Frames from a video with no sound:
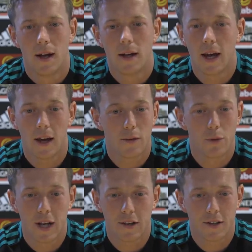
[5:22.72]
Yeah,
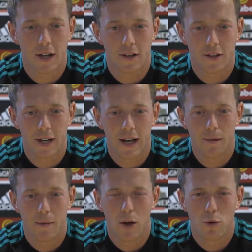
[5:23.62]
well, that's
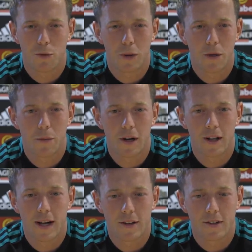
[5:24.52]
I always speak about
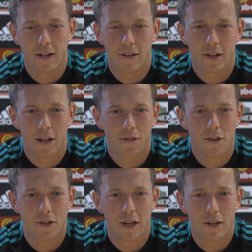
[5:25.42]
it. That's the
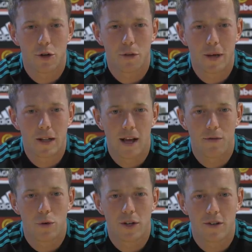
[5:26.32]
difference at European
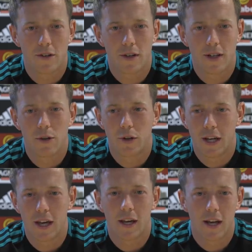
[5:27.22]
level is, you know,
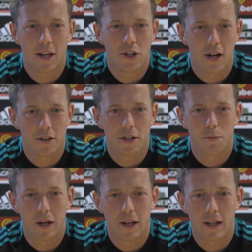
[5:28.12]
you can create chances,
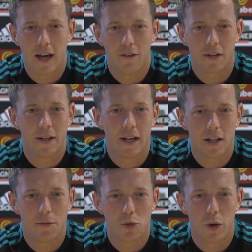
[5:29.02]
but you have to
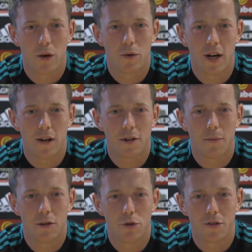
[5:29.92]
take them as well. You have
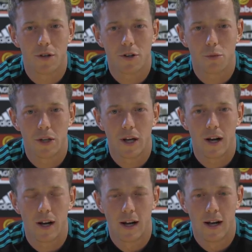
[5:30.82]
to be ruthless when
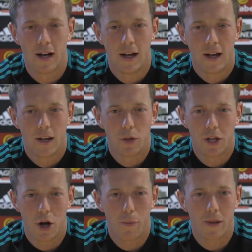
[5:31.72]
you're
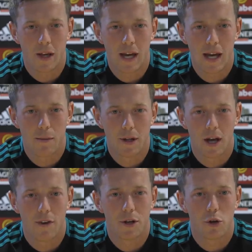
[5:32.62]
up in the game and
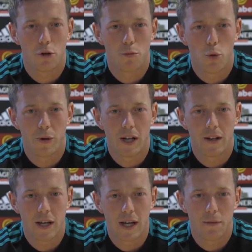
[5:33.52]
you're having a good moment
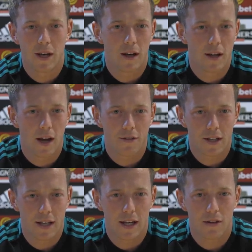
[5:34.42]
in the game. You have
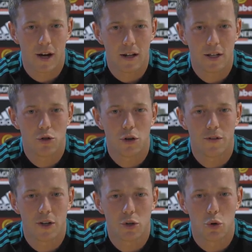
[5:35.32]
to take advantage
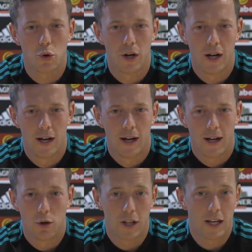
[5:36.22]
of it. So,
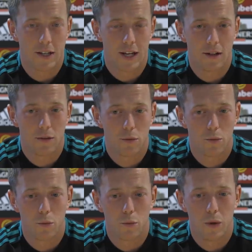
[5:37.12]
you know, like you said,
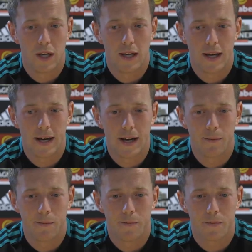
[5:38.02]

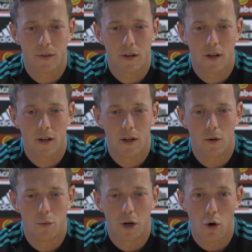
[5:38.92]
we're
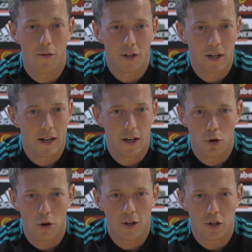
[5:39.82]
confident in the
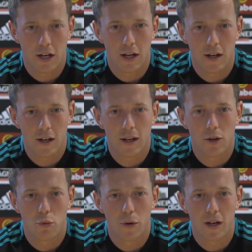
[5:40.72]
knowledge that,
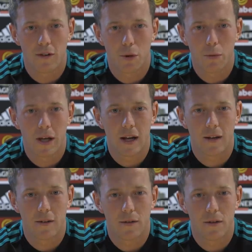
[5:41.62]
you know, if we
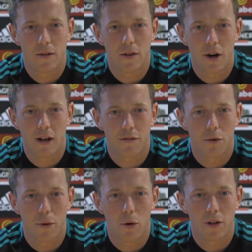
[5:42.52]
play the right
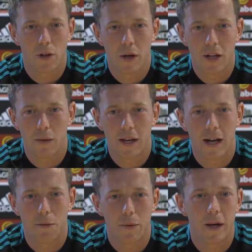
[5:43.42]
football in the way that we
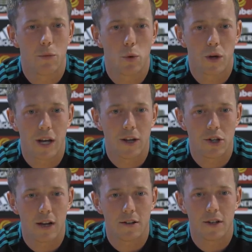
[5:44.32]
can play, we'll create
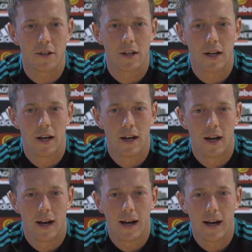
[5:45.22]
chances.
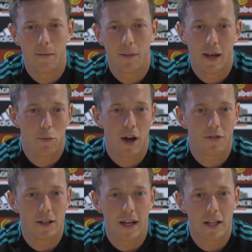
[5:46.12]
But then we
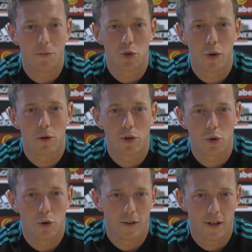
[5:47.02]
have to take them as well.
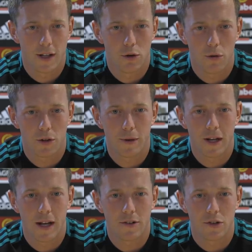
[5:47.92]
So, you know,
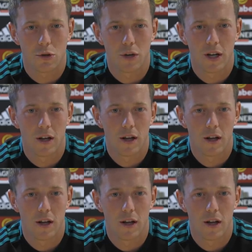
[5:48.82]
ultimately, that's the story.